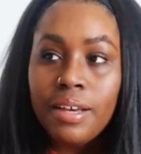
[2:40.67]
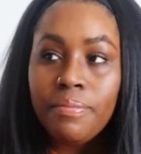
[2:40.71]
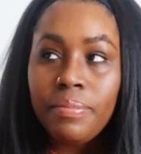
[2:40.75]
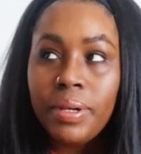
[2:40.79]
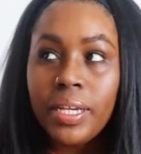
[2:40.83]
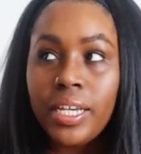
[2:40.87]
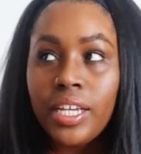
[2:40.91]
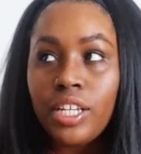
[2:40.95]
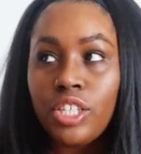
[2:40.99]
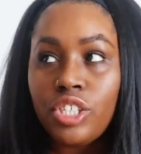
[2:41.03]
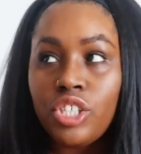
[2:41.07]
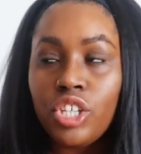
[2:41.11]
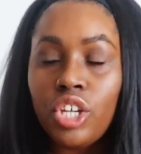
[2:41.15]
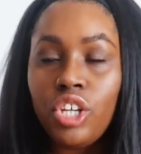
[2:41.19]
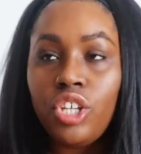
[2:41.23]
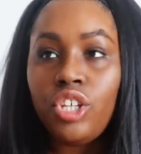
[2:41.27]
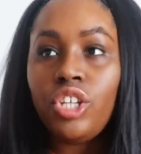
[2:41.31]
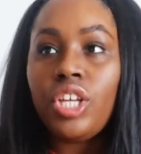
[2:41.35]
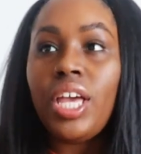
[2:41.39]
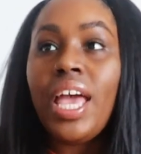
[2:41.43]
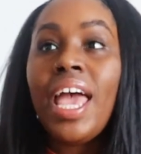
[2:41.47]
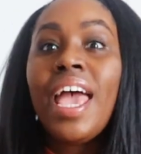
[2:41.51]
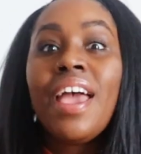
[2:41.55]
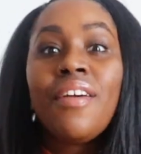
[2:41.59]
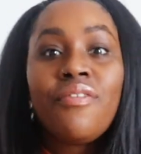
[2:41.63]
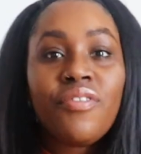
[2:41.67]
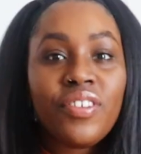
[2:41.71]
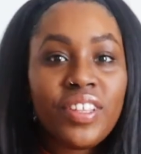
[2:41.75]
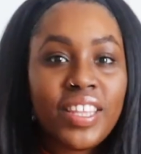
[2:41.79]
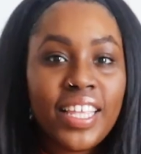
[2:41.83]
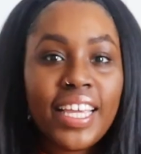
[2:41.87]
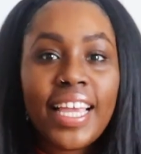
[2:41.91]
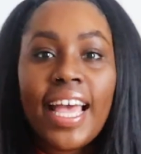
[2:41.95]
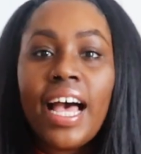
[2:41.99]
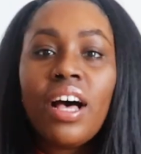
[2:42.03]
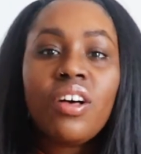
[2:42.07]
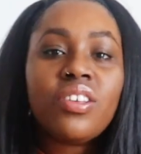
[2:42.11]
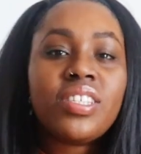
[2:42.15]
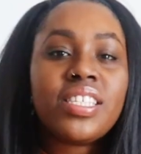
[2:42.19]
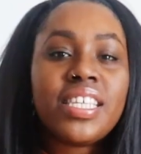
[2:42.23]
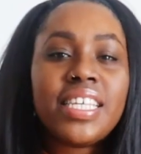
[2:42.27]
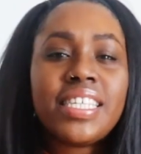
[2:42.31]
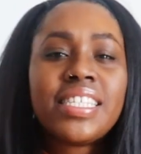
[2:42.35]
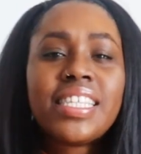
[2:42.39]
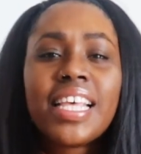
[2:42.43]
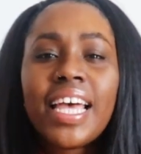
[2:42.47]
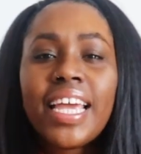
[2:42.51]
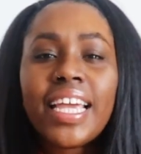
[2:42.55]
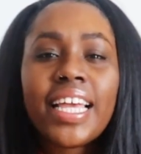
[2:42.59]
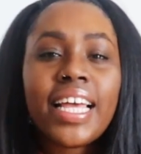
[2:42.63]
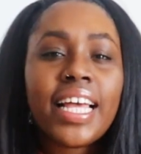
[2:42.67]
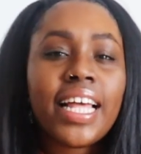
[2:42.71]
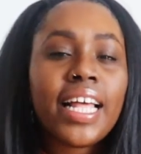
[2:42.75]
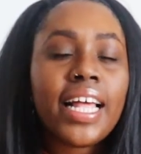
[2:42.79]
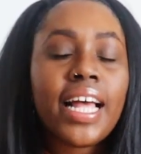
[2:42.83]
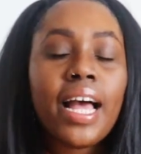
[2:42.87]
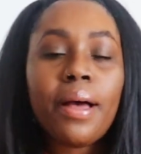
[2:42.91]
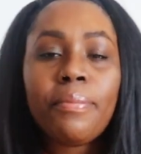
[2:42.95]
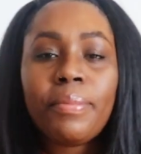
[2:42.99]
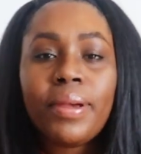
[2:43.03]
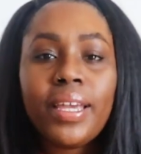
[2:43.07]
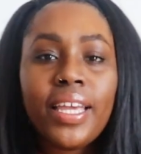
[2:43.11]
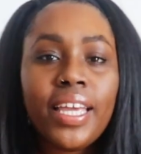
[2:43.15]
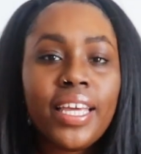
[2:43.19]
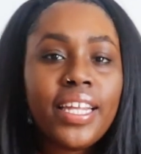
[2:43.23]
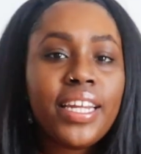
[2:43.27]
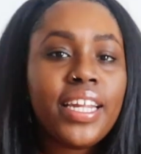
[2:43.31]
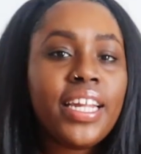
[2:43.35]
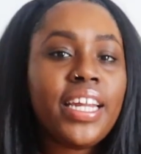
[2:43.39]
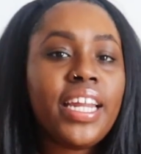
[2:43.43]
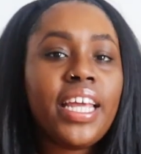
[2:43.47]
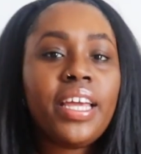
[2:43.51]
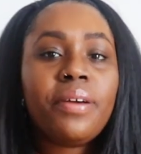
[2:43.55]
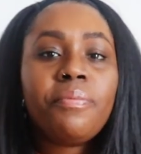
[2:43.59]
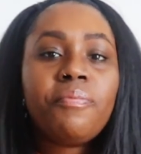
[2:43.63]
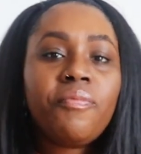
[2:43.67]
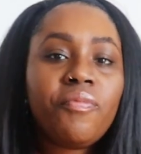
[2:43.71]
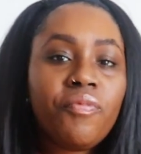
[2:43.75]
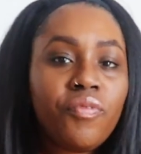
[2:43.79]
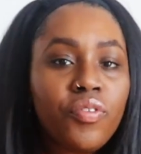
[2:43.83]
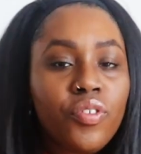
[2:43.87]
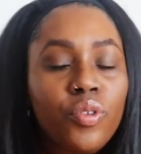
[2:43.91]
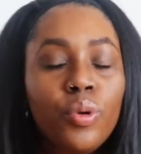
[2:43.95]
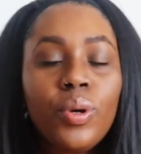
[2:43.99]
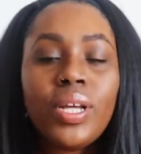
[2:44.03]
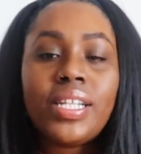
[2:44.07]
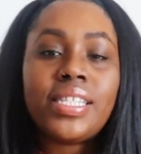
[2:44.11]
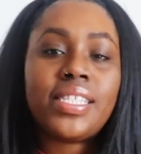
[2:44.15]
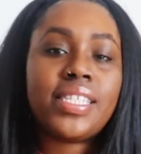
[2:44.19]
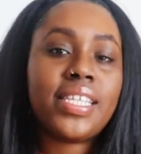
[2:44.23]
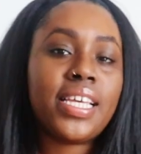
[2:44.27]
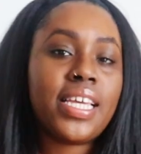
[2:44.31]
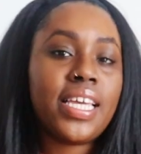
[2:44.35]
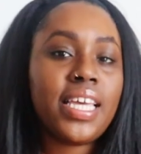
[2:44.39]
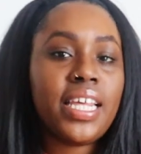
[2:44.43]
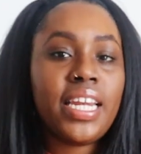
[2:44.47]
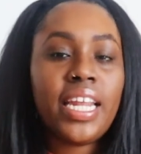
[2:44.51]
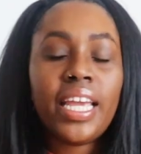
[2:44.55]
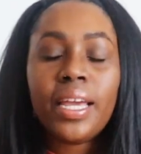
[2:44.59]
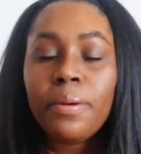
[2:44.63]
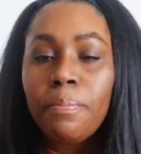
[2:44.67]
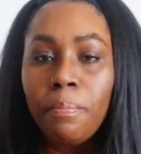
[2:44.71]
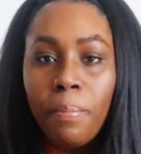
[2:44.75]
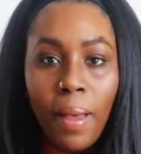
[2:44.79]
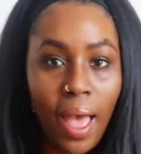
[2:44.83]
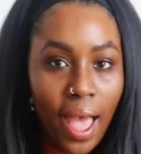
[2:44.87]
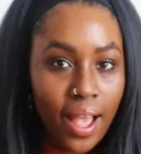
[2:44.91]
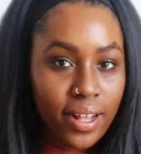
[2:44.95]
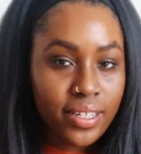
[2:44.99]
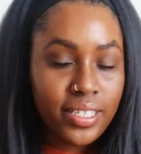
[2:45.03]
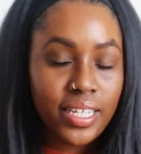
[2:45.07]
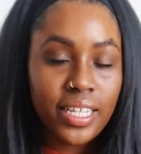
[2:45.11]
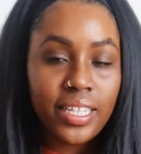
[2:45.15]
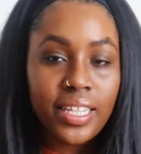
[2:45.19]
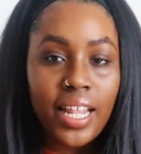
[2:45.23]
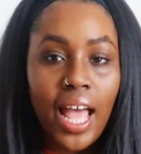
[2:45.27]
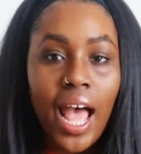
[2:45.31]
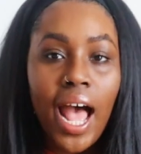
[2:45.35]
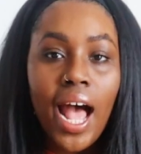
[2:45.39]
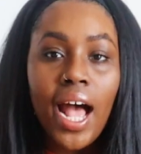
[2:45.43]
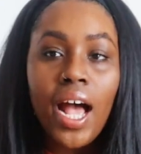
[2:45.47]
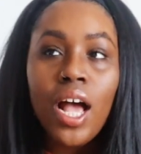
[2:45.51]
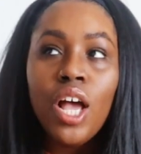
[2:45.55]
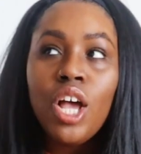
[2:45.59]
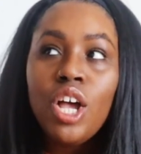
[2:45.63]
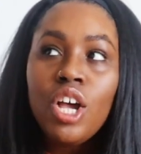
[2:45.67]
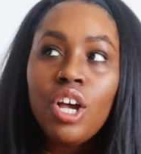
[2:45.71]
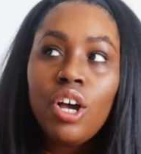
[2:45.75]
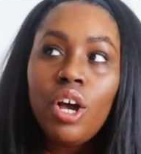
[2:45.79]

because everything else is like coming in and influencing and impacting that.